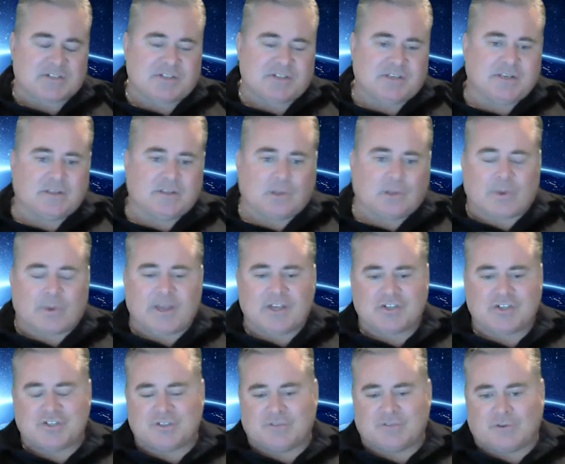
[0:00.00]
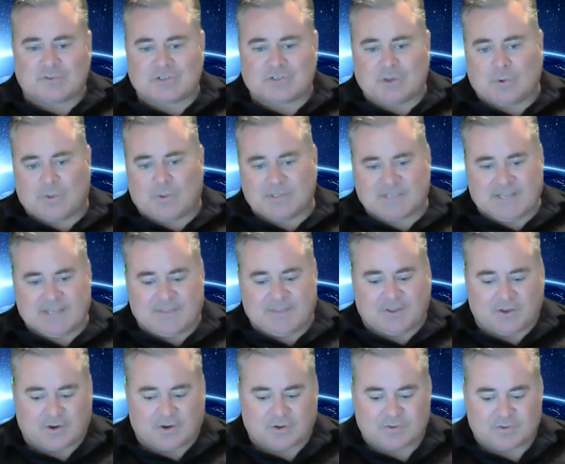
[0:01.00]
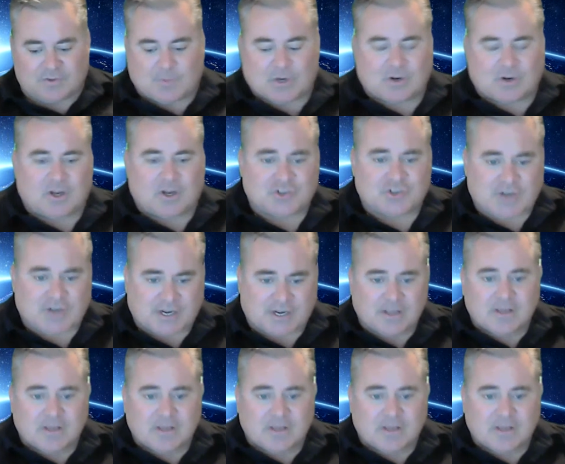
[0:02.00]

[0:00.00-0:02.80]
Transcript: the locations of those tokens in the smart contract,